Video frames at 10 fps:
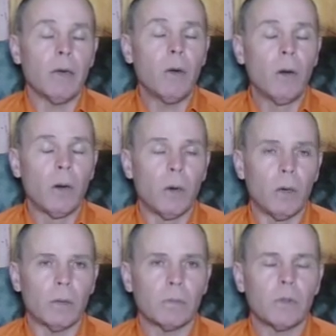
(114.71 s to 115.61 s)

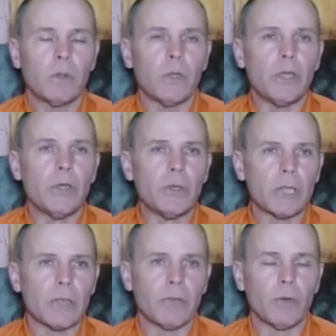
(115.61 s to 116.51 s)
or to use
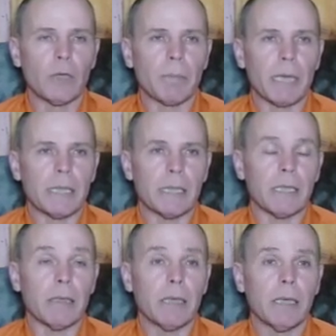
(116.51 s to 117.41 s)
its full capacity,